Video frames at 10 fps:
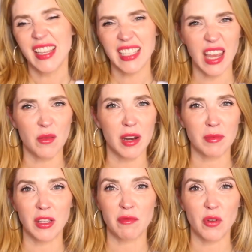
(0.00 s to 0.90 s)
That's kind of what
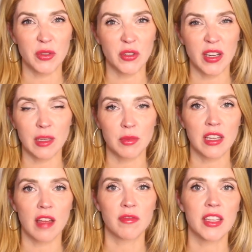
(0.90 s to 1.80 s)
I'm looking for with dress up
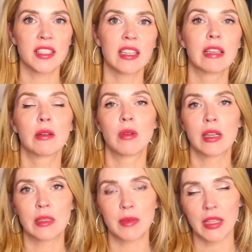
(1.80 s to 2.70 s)
stuff is I don't
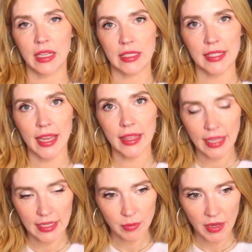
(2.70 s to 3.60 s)
want it to be like
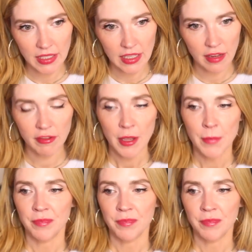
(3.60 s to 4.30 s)
insanely expensive,